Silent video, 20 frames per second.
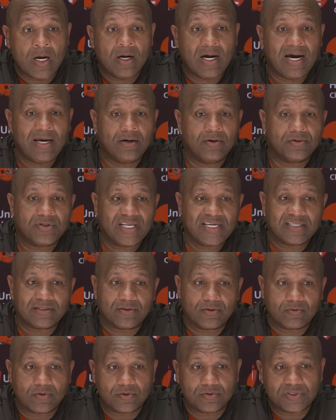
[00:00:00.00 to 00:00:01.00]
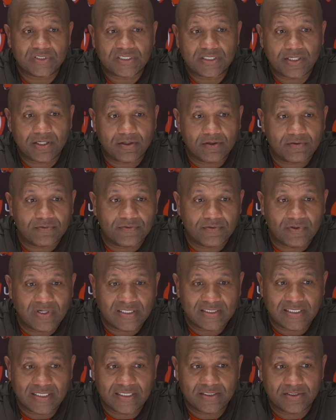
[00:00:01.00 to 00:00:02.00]
I don't think the word's careful.
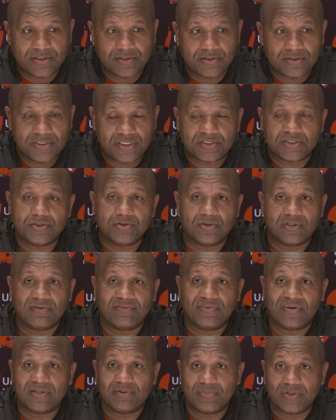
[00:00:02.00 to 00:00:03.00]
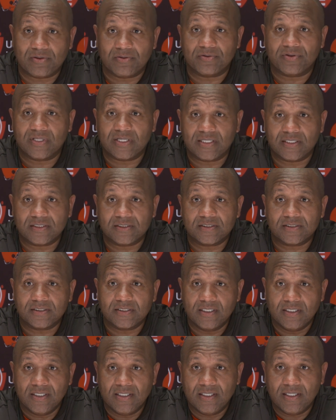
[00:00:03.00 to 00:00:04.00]
I think just doing the fundamental things,
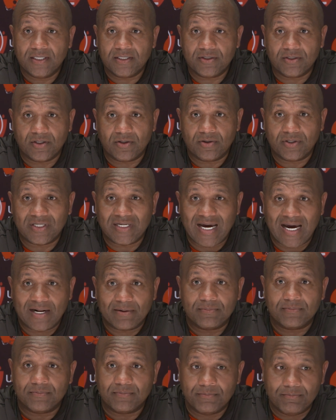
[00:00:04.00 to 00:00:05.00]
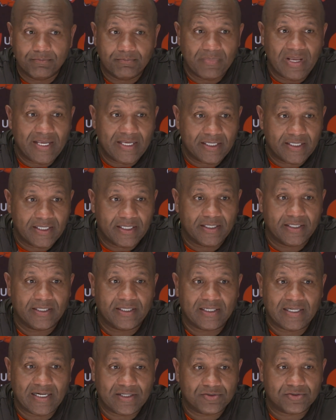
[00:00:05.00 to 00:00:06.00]
you know, and not making
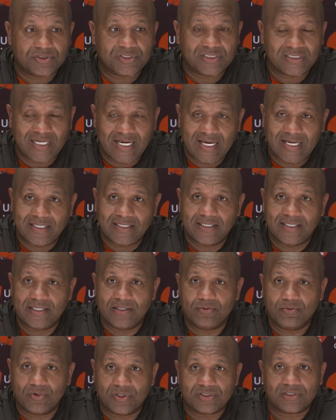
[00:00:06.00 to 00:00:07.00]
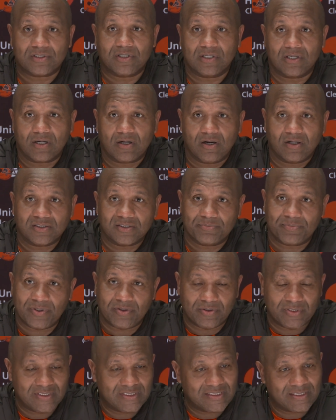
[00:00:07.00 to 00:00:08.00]
and understanding what's going to cause a
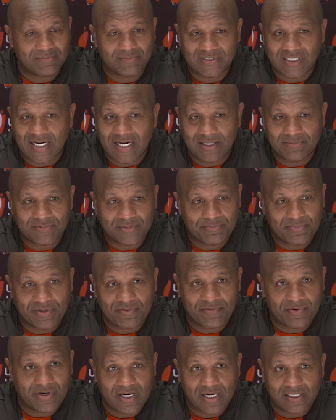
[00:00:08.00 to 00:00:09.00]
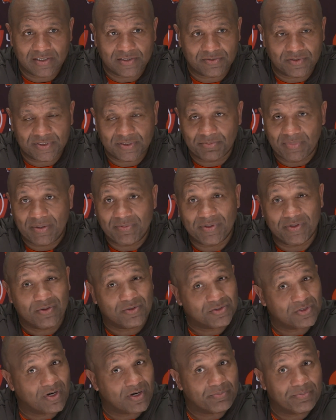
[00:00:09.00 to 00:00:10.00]
penalty. Sometimes, I'm being honest with you, maybe
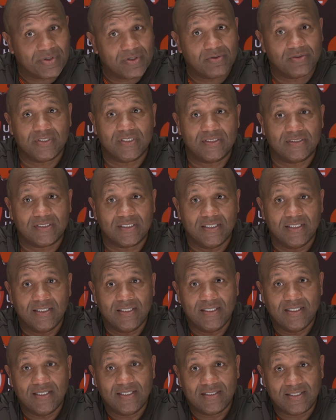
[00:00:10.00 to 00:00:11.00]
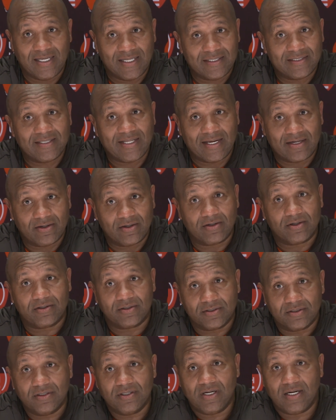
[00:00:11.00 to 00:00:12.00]
those aren't penalties that
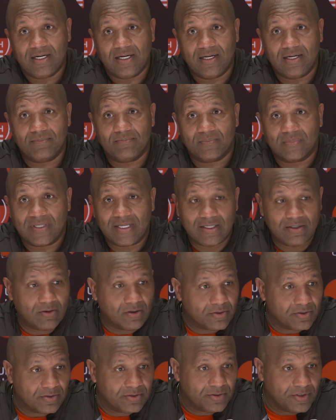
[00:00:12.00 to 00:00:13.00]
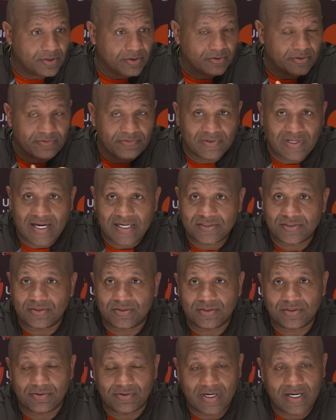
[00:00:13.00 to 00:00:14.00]
are laid on, you know, the flags
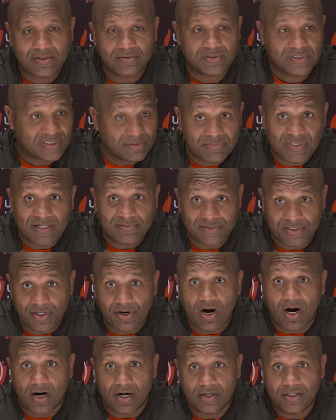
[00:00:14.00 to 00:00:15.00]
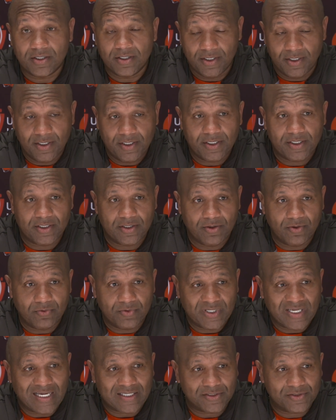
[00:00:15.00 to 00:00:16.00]
on the ground. And sometimes they are. You know,
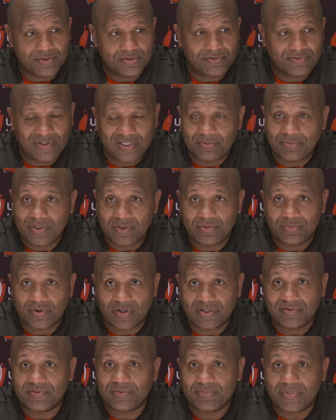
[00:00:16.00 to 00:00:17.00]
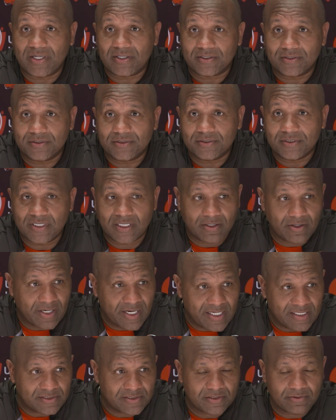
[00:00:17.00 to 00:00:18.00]
we got to do the fundamental part of it better. Get our
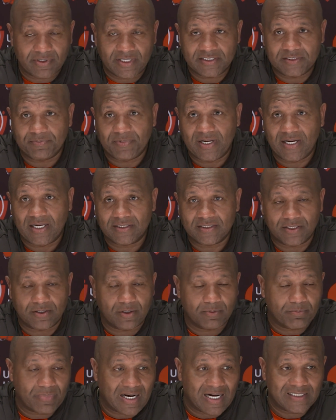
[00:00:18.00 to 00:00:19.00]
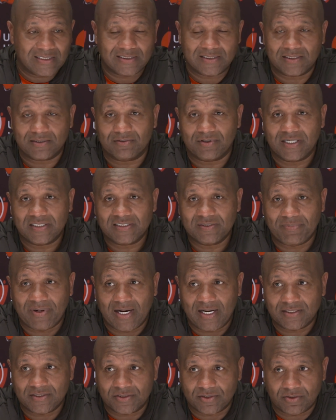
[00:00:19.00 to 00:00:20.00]
hands in the right spot, get our bodies in the right
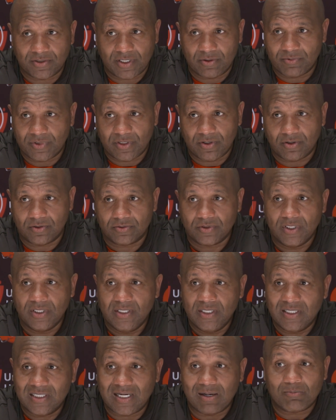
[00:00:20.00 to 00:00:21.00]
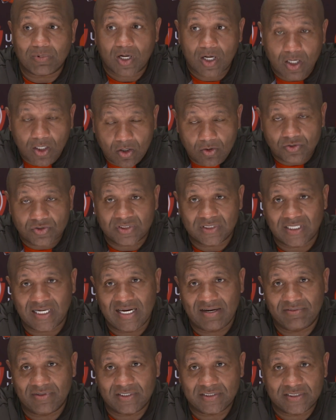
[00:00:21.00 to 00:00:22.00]
spot so that we don't come close to
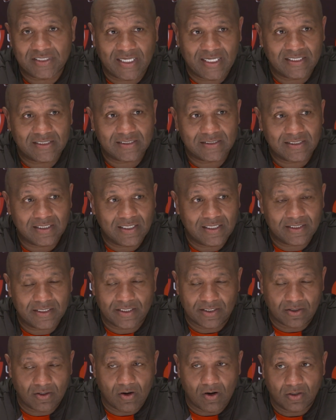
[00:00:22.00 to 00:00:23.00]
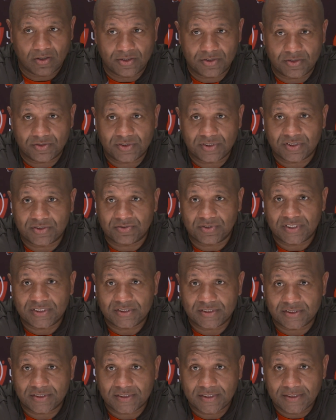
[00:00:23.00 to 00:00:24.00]
having a chance to get a call in those
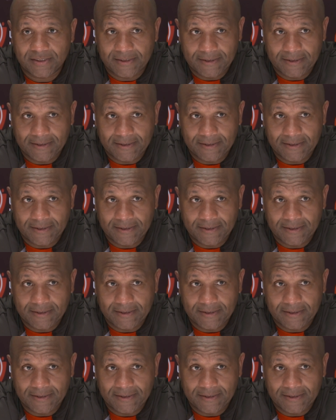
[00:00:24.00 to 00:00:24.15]
situations.